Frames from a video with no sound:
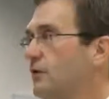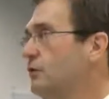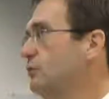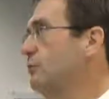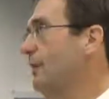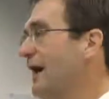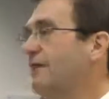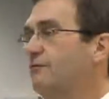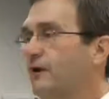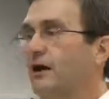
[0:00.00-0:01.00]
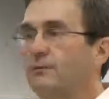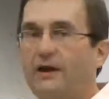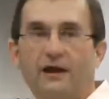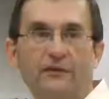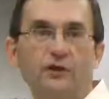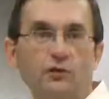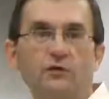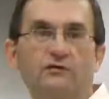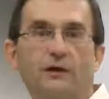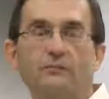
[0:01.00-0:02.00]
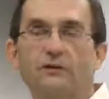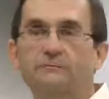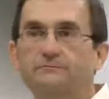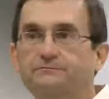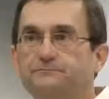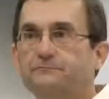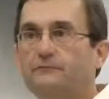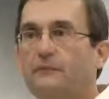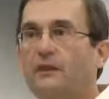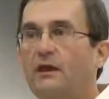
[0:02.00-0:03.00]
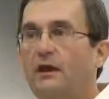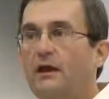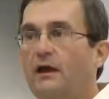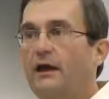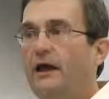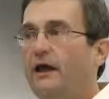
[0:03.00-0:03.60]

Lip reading: you buy from and then you assemble it.